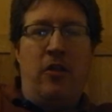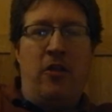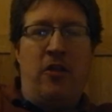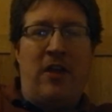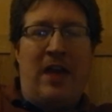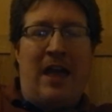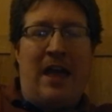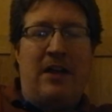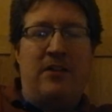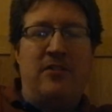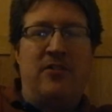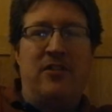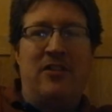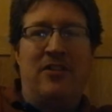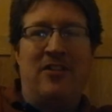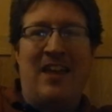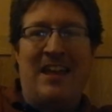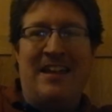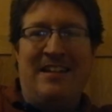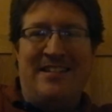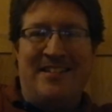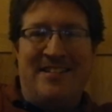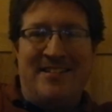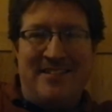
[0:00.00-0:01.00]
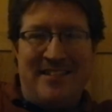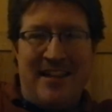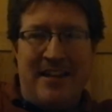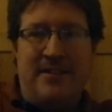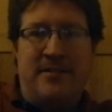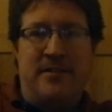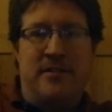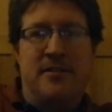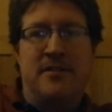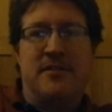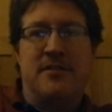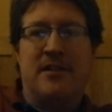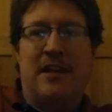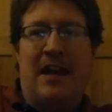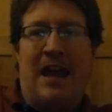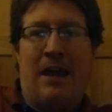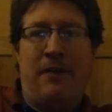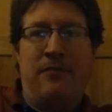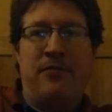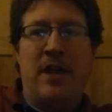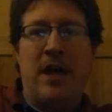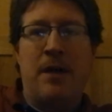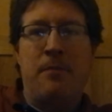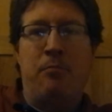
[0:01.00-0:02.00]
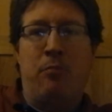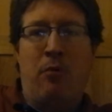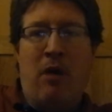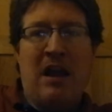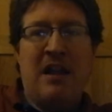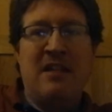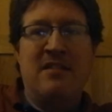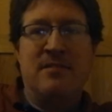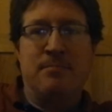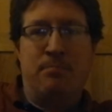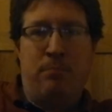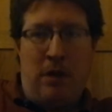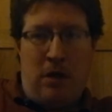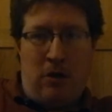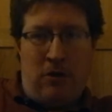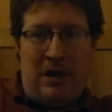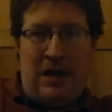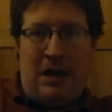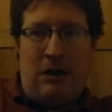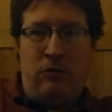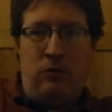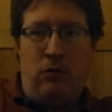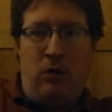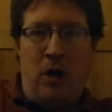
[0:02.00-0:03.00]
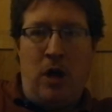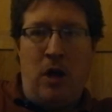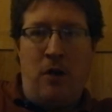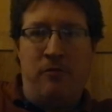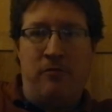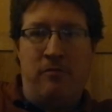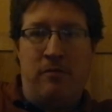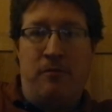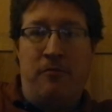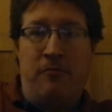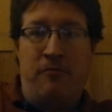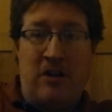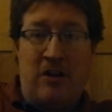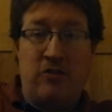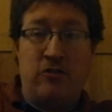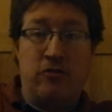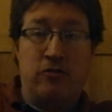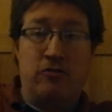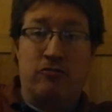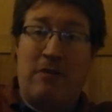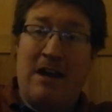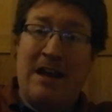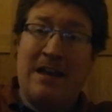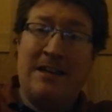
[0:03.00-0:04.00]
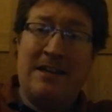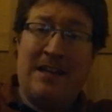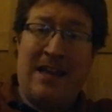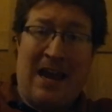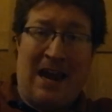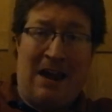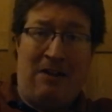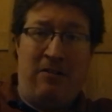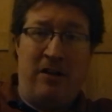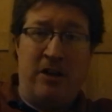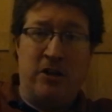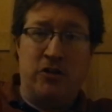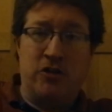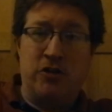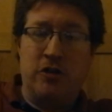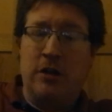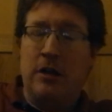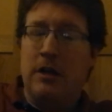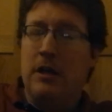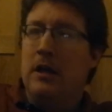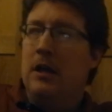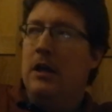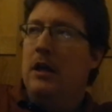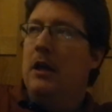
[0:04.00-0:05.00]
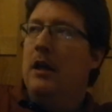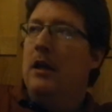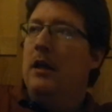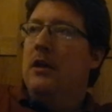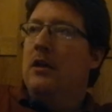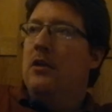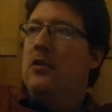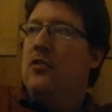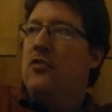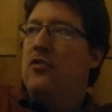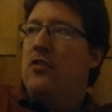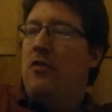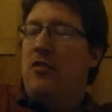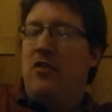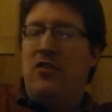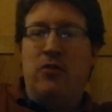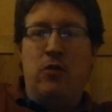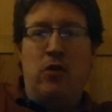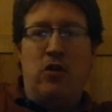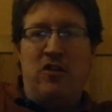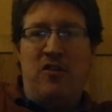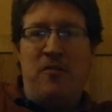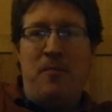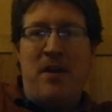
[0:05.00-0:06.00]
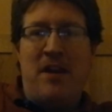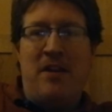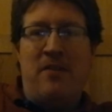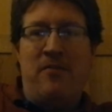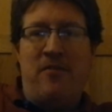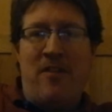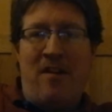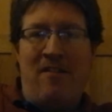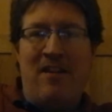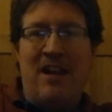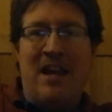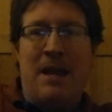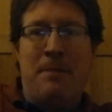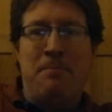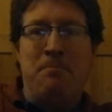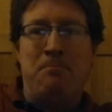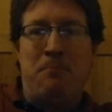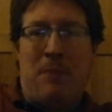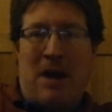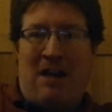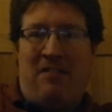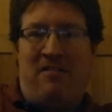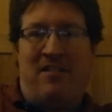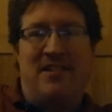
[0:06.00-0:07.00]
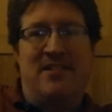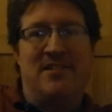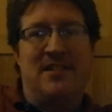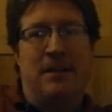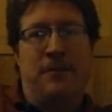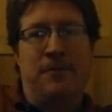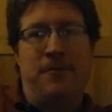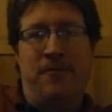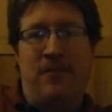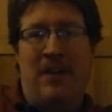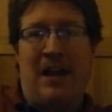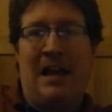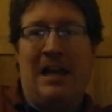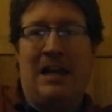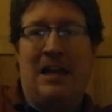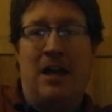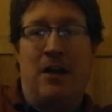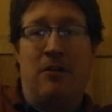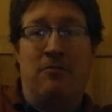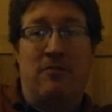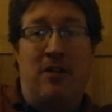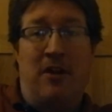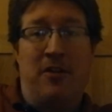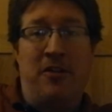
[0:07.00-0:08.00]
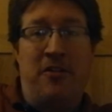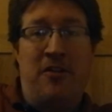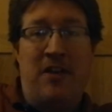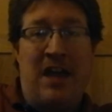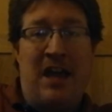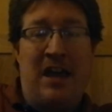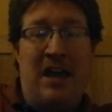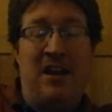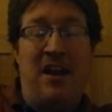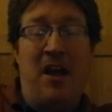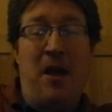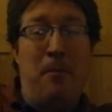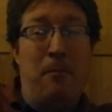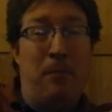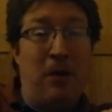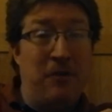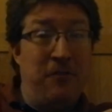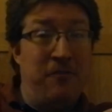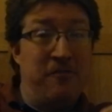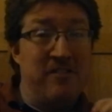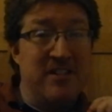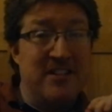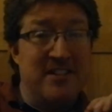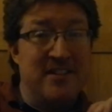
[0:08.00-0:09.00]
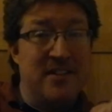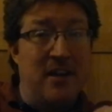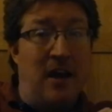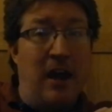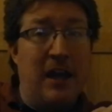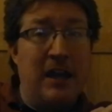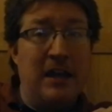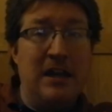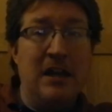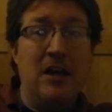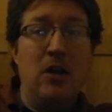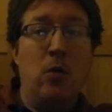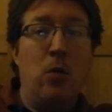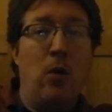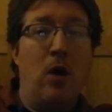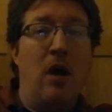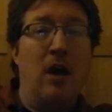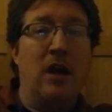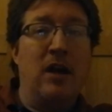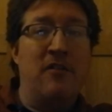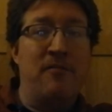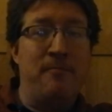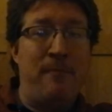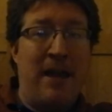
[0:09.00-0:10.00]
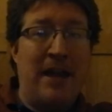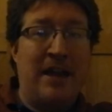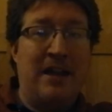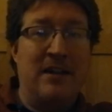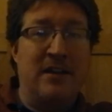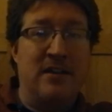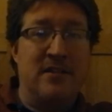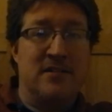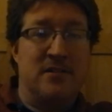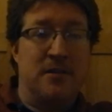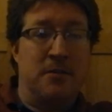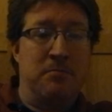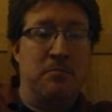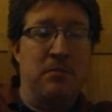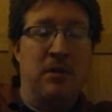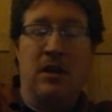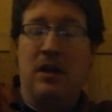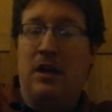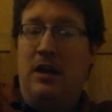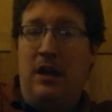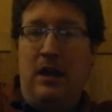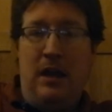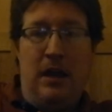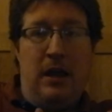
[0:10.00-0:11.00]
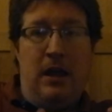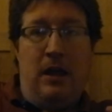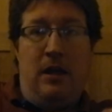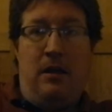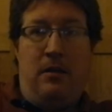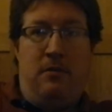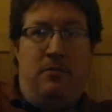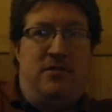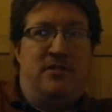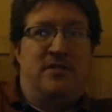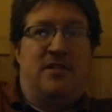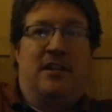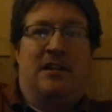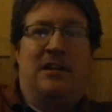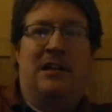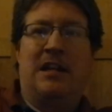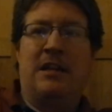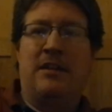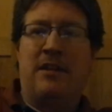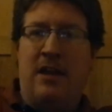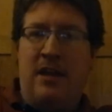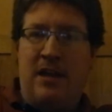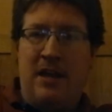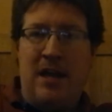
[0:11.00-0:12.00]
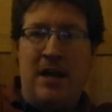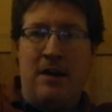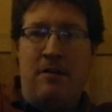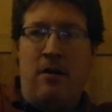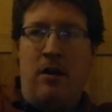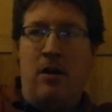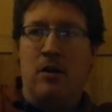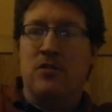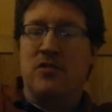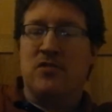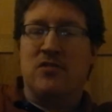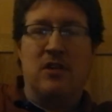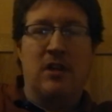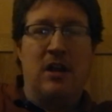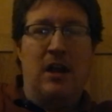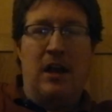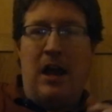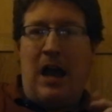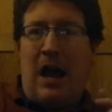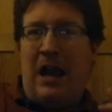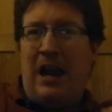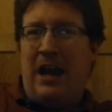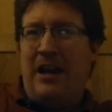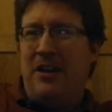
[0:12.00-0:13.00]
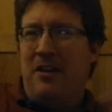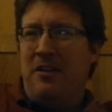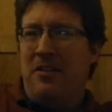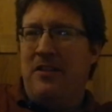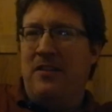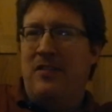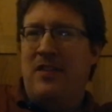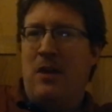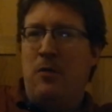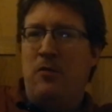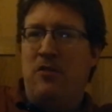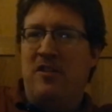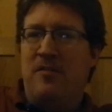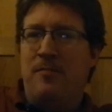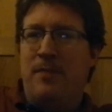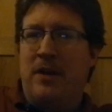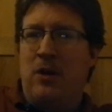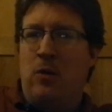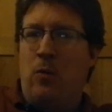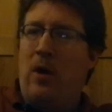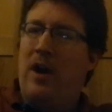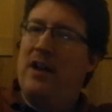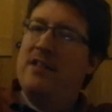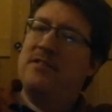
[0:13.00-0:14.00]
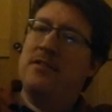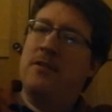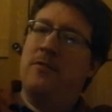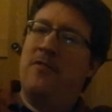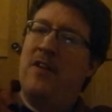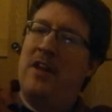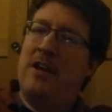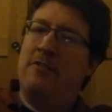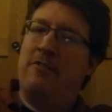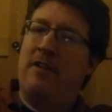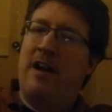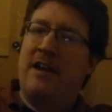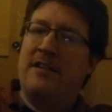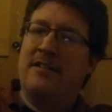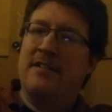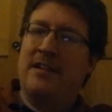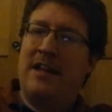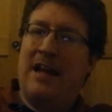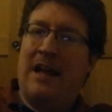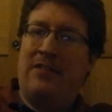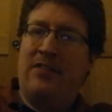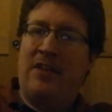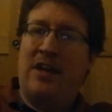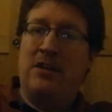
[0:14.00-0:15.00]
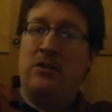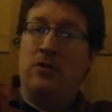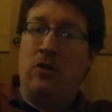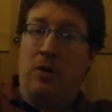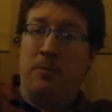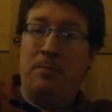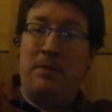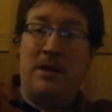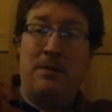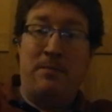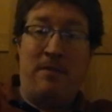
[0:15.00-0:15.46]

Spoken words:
that they didn't have their brains blown out all over a French train carriage. So this could have been a very embarrassing failure rather than, but for a tiny quirk of mechanism, suddenly they're heroes. And I don't think they would have been quite so venerated had they not been